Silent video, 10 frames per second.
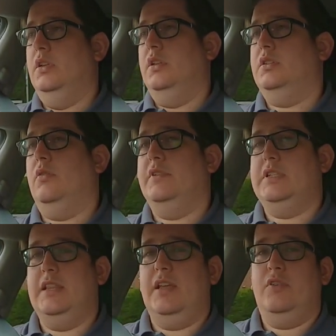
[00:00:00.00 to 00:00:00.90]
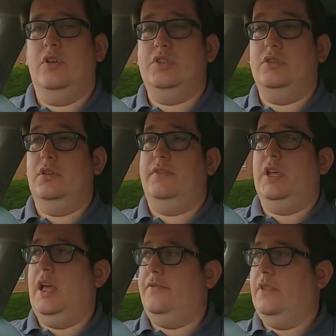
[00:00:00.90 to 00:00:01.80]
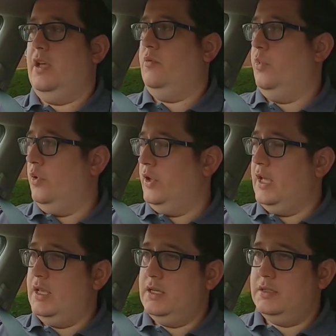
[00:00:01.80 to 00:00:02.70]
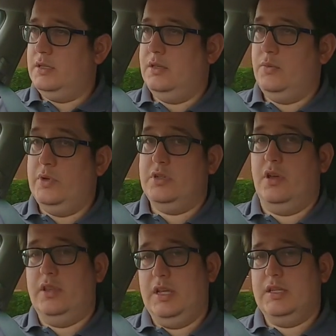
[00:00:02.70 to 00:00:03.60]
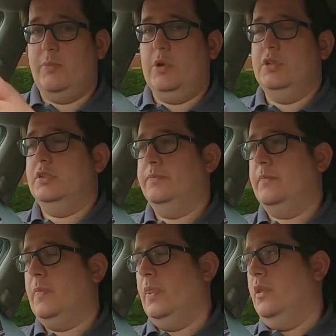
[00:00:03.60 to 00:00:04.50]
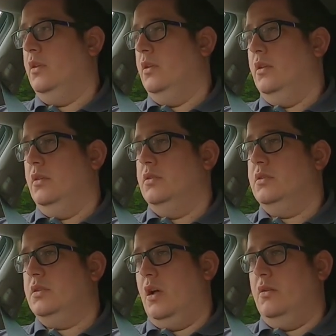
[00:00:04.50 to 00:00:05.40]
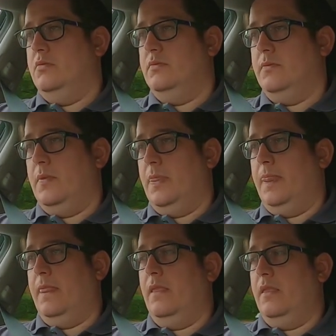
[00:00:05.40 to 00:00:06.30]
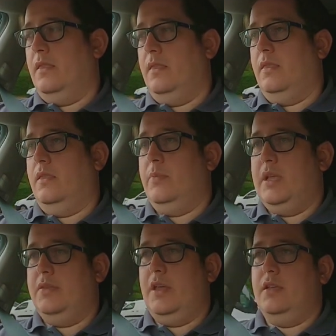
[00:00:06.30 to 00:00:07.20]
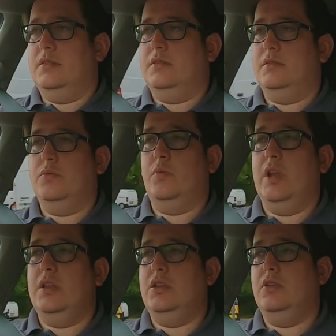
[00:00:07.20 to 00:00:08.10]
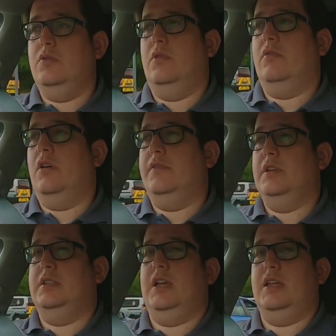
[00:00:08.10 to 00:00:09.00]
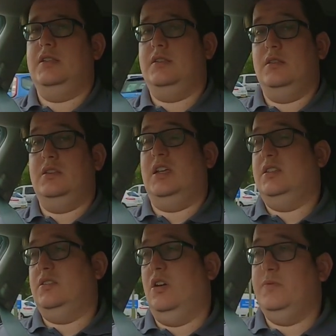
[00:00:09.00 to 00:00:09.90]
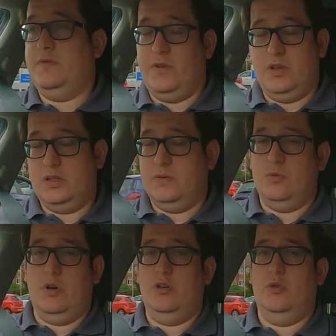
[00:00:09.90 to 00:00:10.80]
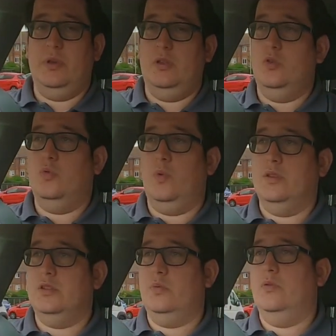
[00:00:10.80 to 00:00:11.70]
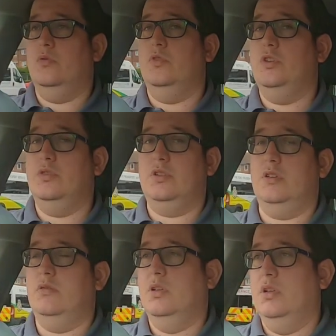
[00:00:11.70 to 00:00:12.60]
So obviously they've got a duty of care for their employees, which are the examiners. So the big things when you arrive at your test, the test times first of all might not be the ones that we're all used to.